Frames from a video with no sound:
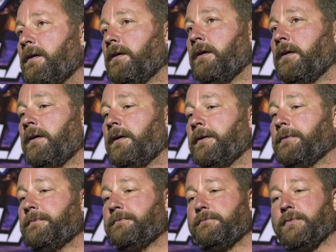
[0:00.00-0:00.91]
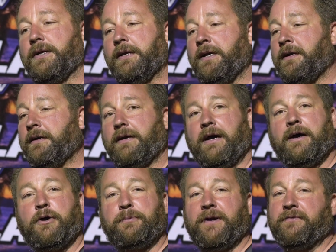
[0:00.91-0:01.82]
But yeah, I
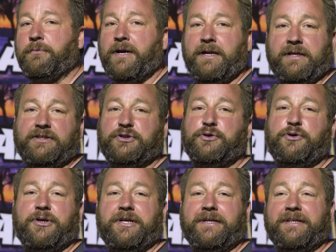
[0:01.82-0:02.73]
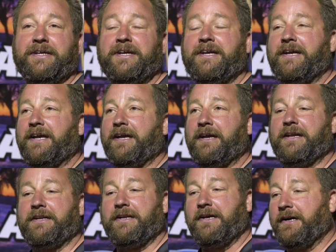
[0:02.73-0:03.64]
hope everybody enjoyed it,
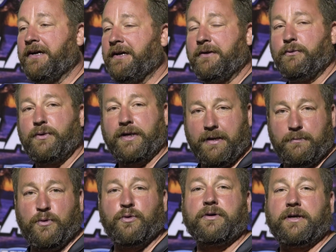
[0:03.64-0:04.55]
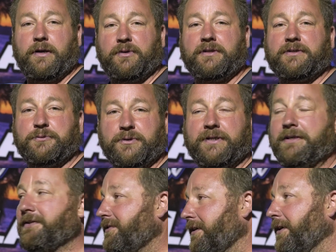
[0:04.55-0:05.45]
and we got more coming this week,
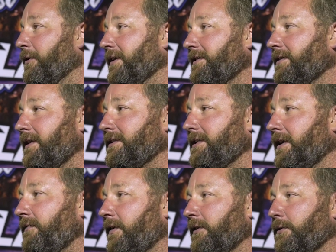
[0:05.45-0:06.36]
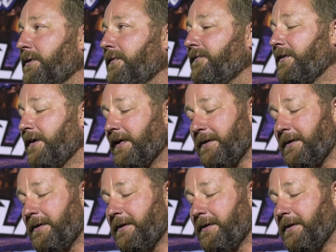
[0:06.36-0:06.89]
so it's definitely going to be fun.